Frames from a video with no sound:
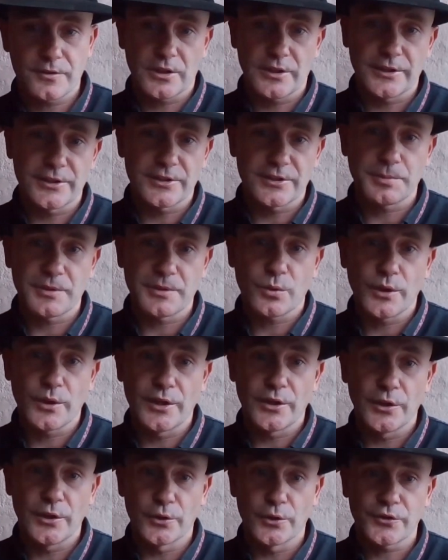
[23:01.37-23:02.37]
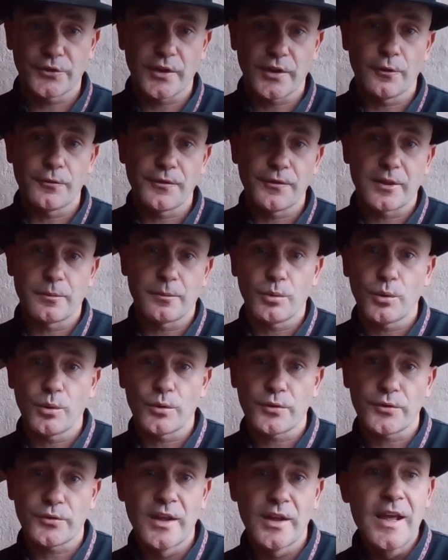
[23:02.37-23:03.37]
clearance between yourself and the
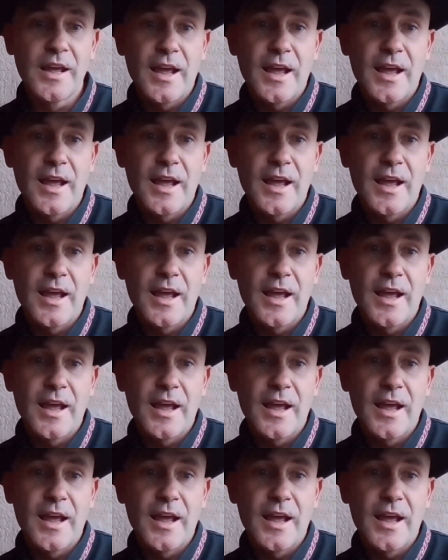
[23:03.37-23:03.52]
bulls.